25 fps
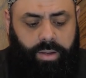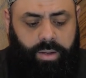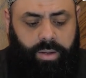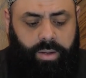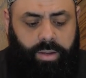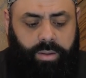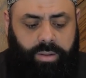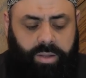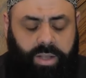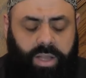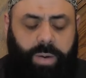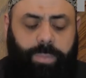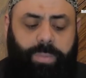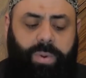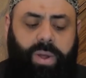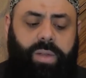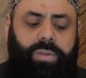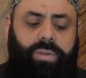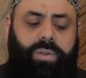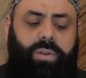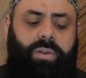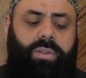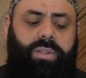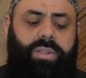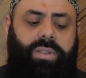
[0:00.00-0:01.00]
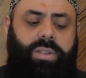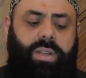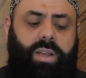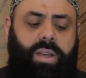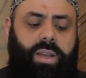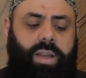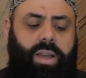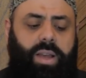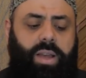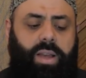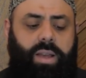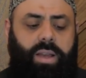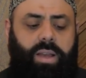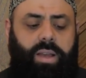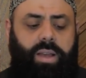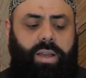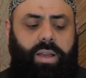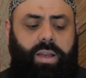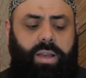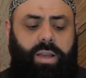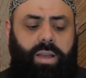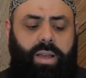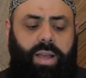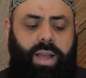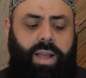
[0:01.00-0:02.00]
Dear brothers
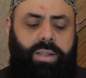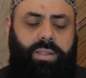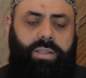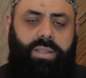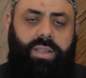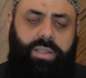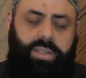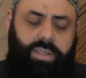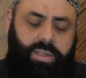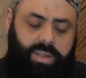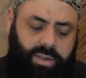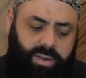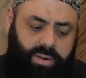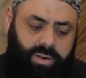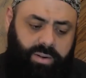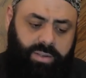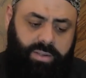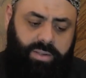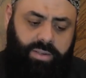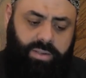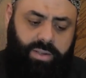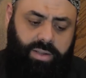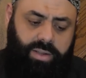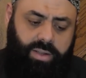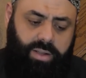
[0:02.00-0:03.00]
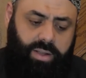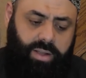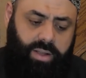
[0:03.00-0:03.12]
and sisters,